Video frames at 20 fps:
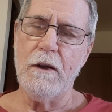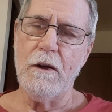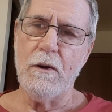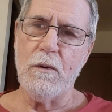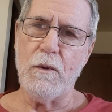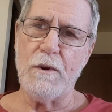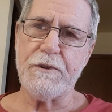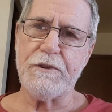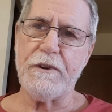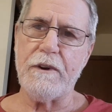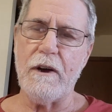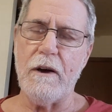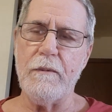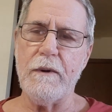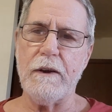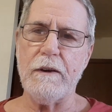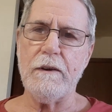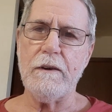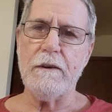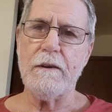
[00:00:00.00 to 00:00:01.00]
what's
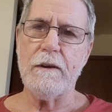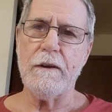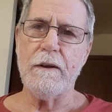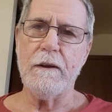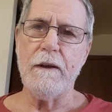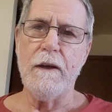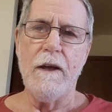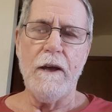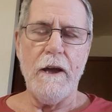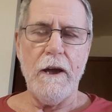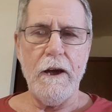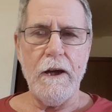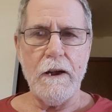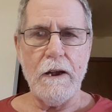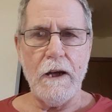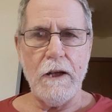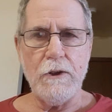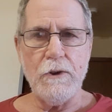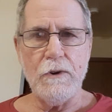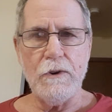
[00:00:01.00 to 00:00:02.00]
coming, and
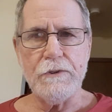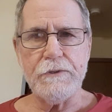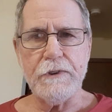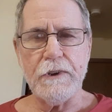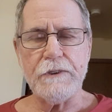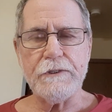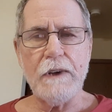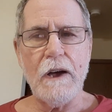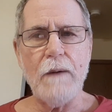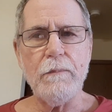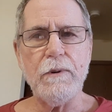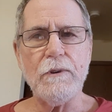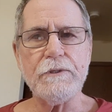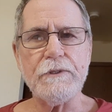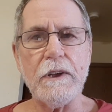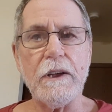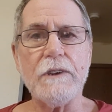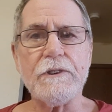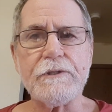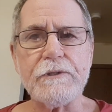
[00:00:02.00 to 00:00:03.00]
I used examples
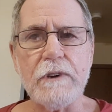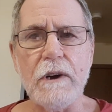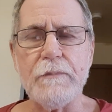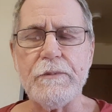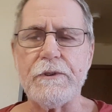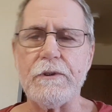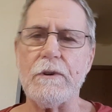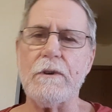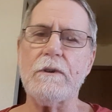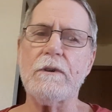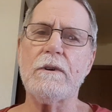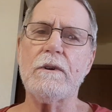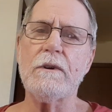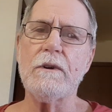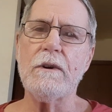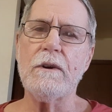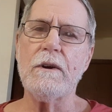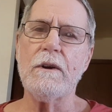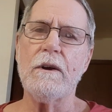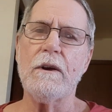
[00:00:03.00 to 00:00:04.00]
in Scripture
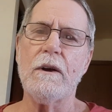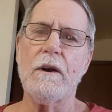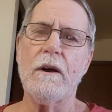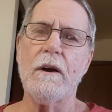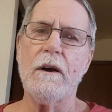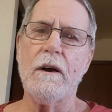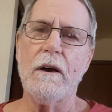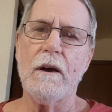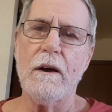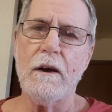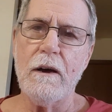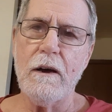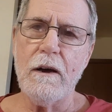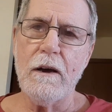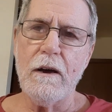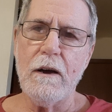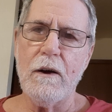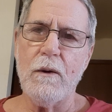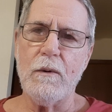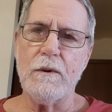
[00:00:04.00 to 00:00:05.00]

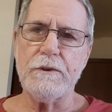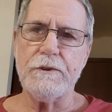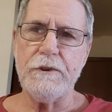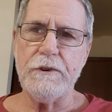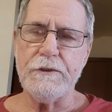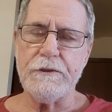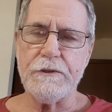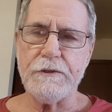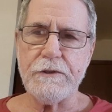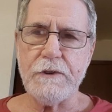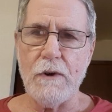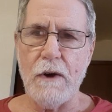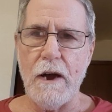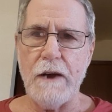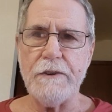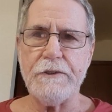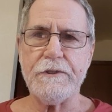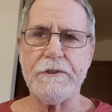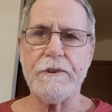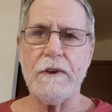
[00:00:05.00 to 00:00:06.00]
when Jesus
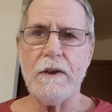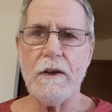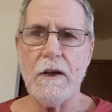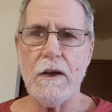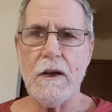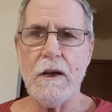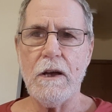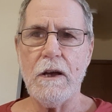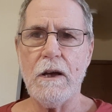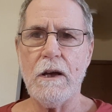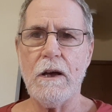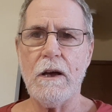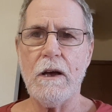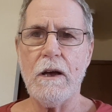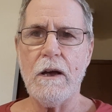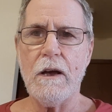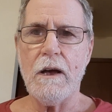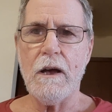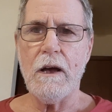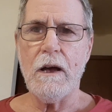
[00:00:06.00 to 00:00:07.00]
Christ
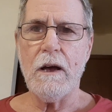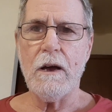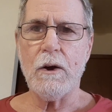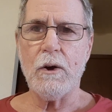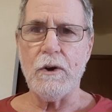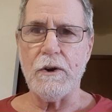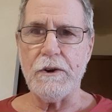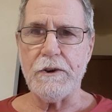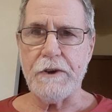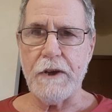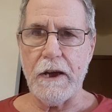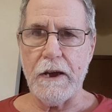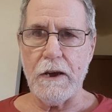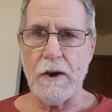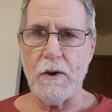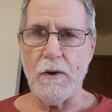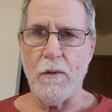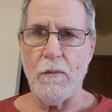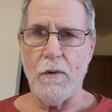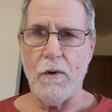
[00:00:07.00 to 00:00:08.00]
couldn't take
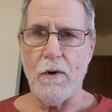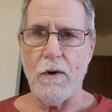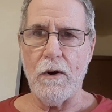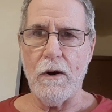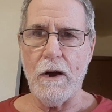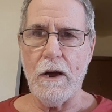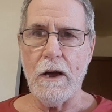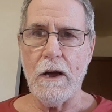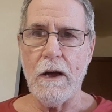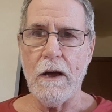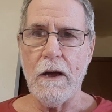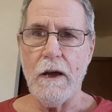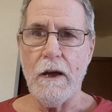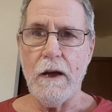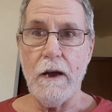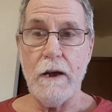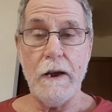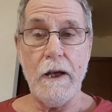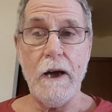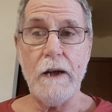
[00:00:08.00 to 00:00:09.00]
it no more
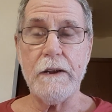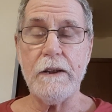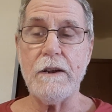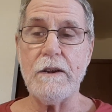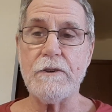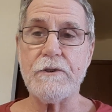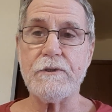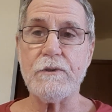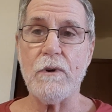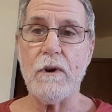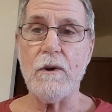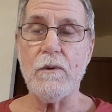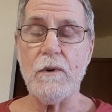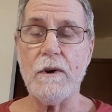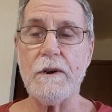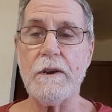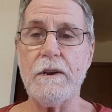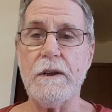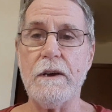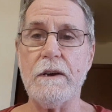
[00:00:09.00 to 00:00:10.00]
and had to destroy
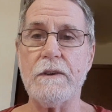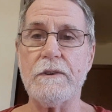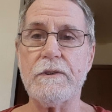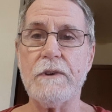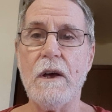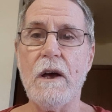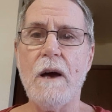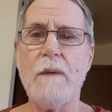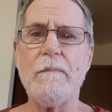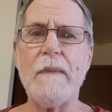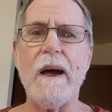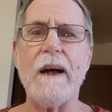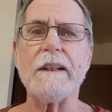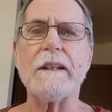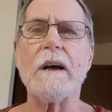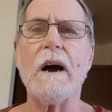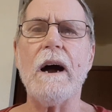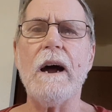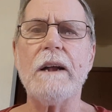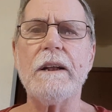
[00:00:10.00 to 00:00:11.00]
what it is.
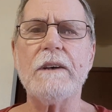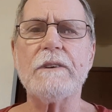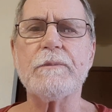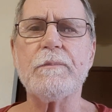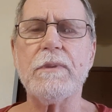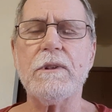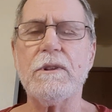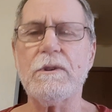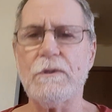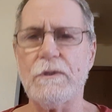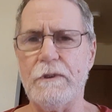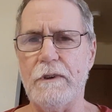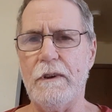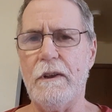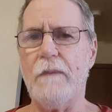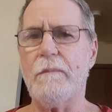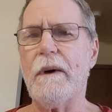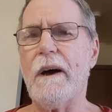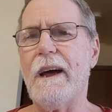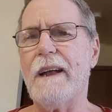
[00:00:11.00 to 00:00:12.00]
Mankind has polluted,
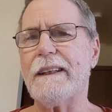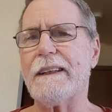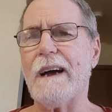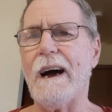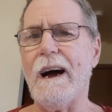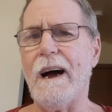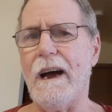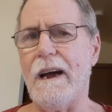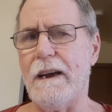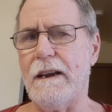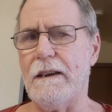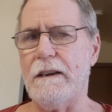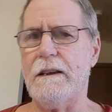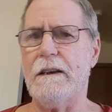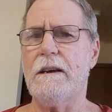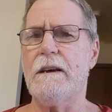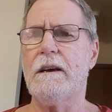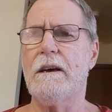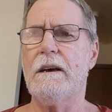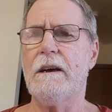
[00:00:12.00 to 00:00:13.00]
and mankind
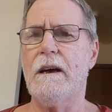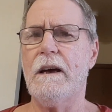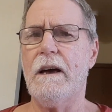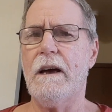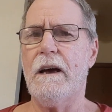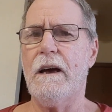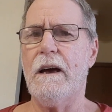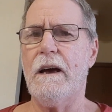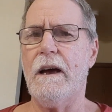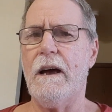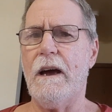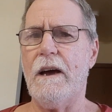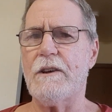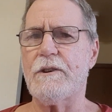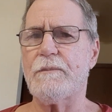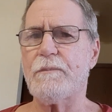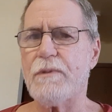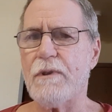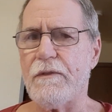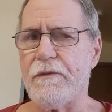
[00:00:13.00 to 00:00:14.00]
has
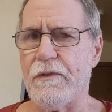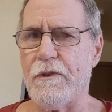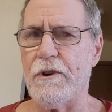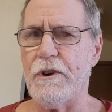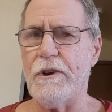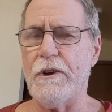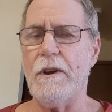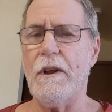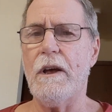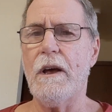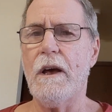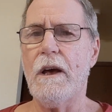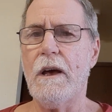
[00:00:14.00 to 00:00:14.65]
perverted.